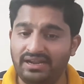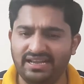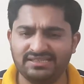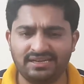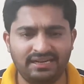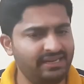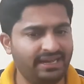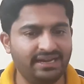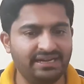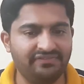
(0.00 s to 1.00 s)
takes an
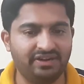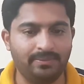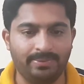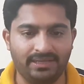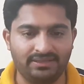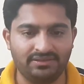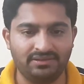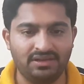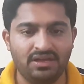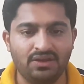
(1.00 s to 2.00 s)
entirely different path.
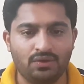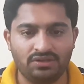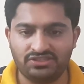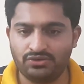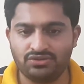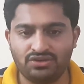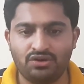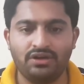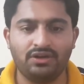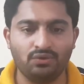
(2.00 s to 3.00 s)
Constitution
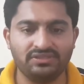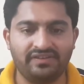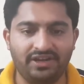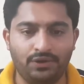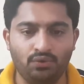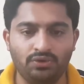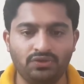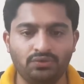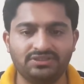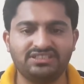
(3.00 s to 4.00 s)
Order
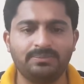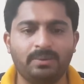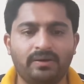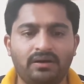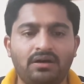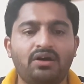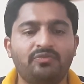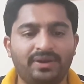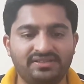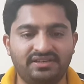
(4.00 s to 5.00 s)
272 uses the power
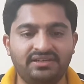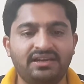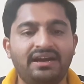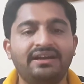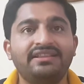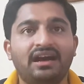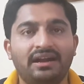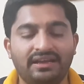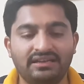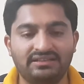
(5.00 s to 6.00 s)
of President under the
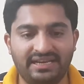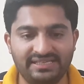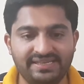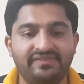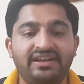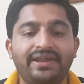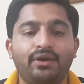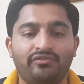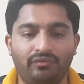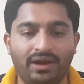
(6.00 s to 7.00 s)
Article 370
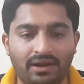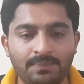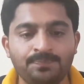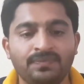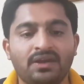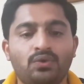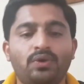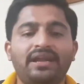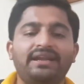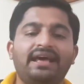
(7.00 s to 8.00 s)
of 1 to
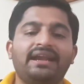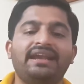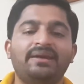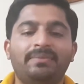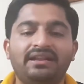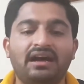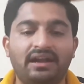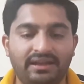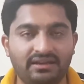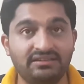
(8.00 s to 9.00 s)
indirectly amend the
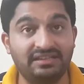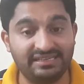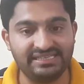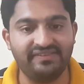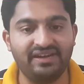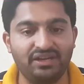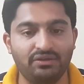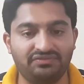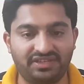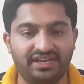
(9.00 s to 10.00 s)
Article 370
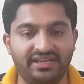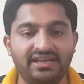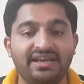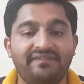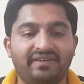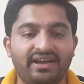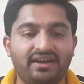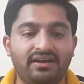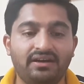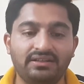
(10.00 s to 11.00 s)
of 3
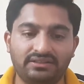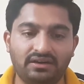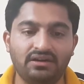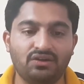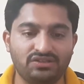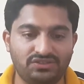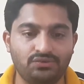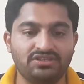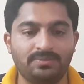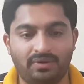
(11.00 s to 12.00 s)
via a third
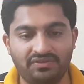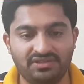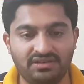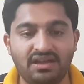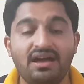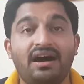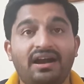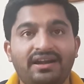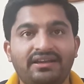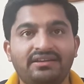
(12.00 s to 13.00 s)
constitutional provision,
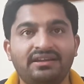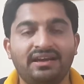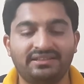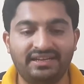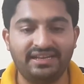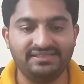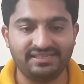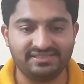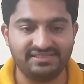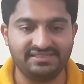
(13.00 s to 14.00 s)
Article
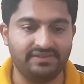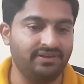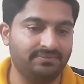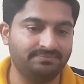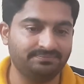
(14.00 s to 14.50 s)
367.